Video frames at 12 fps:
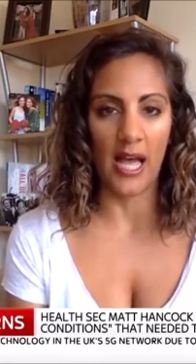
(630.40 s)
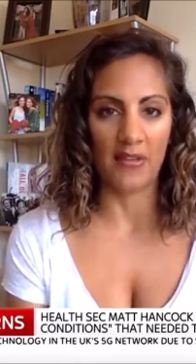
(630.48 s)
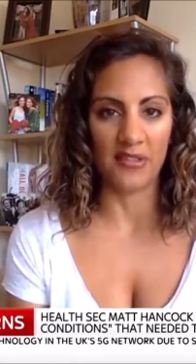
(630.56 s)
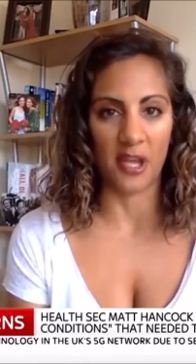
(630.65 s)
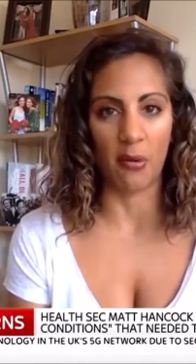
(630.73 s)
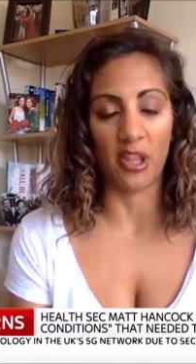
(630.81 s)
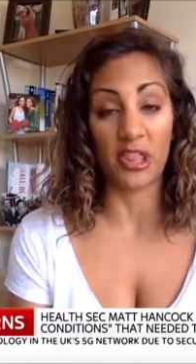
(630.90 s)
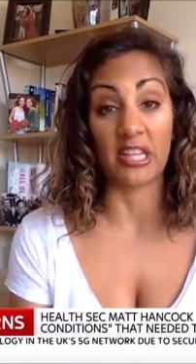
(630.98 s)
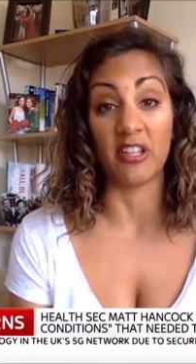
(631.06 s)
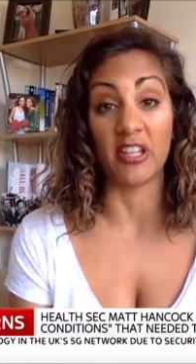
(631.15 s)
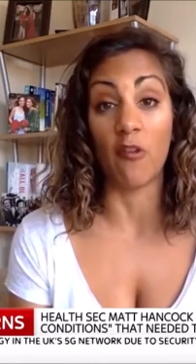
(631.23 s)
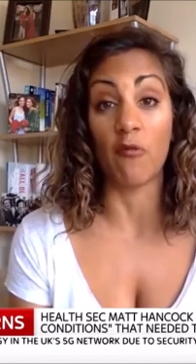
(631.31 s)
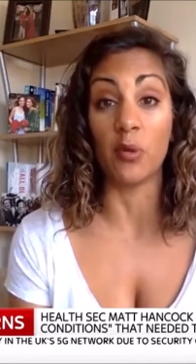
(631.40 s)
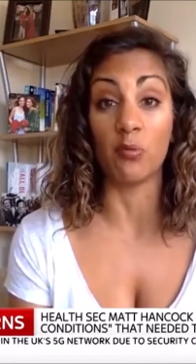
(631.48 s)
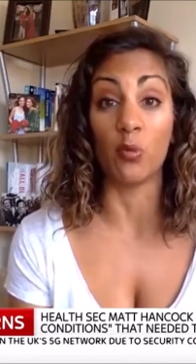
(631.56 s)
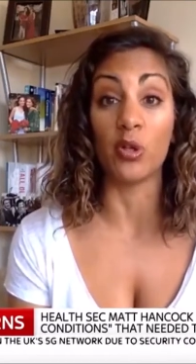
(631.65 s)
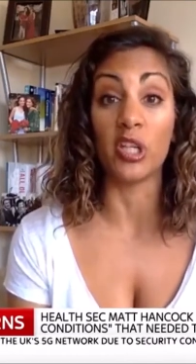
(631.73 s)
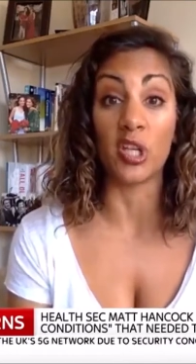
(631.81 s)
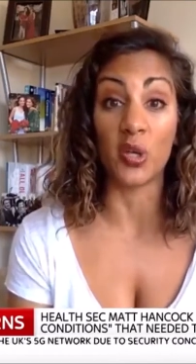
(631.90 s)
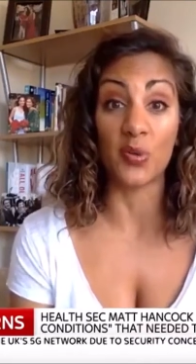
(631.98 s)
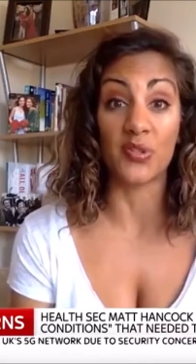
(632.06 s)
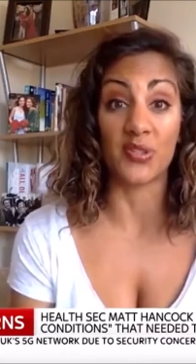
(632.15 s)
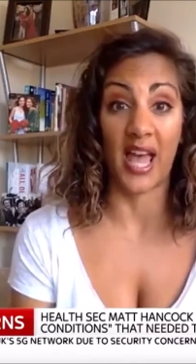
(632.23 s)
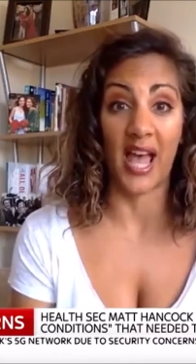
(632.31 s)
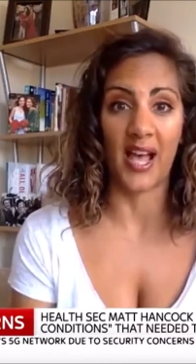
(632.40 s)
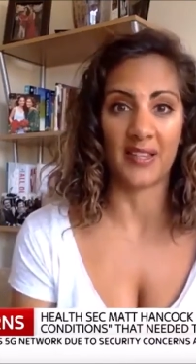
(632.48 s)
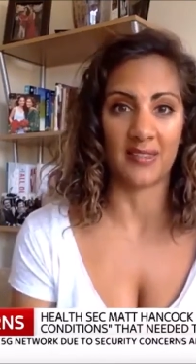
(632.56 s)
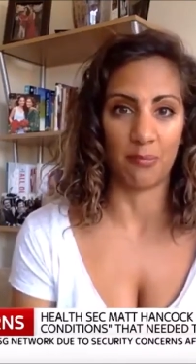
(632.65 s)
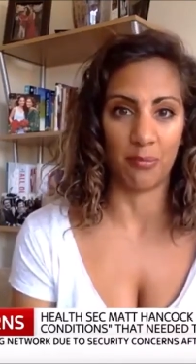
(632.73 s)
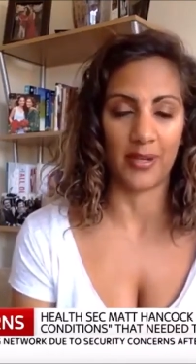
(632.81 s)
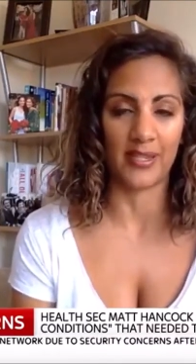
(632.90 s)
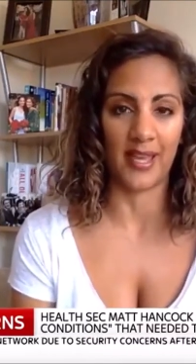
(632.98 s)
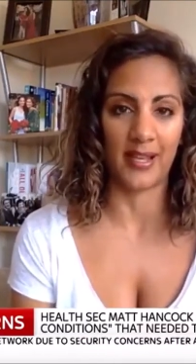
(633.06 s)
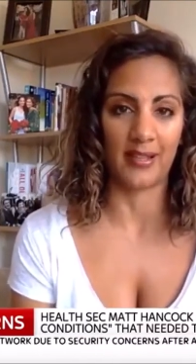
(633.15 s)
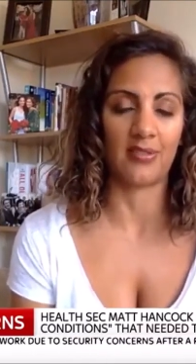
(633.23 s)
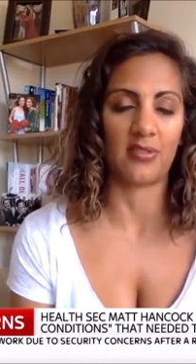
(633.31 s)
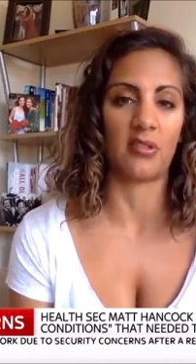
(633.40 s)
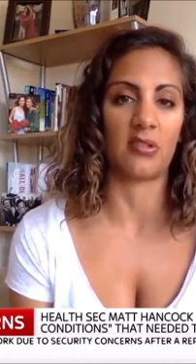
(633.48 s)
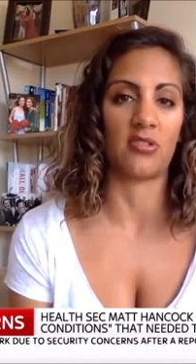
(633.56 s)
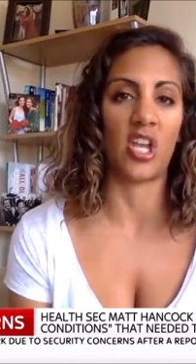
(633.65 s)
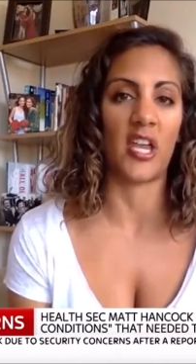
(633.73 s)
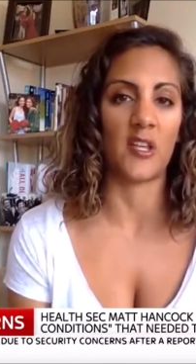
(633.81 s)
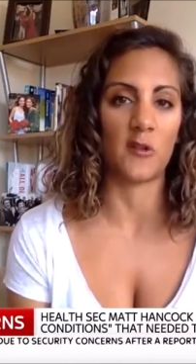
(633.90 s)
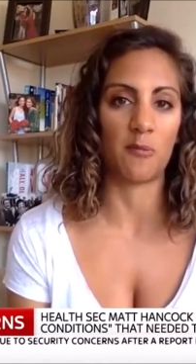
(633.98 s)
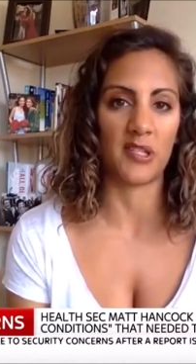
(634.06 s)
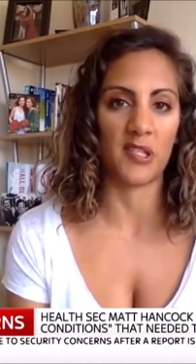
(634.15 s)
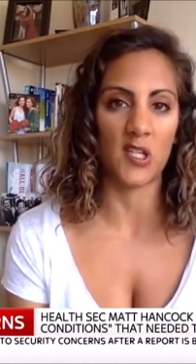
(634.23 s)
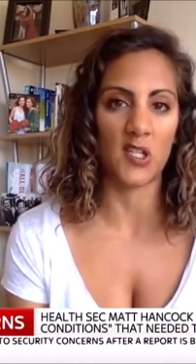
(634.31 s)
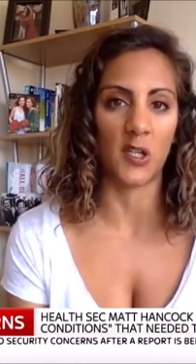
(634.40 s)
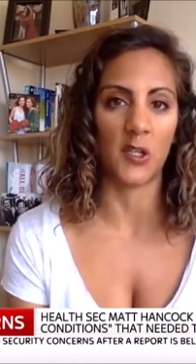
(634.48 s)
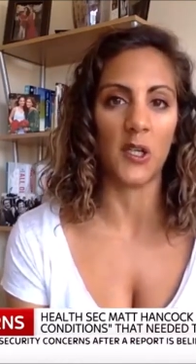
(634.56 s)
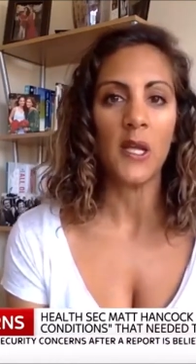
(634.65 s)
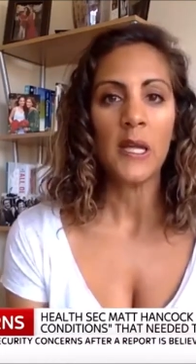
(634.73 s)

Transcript: And so I think the government will use that as a pretext to change position.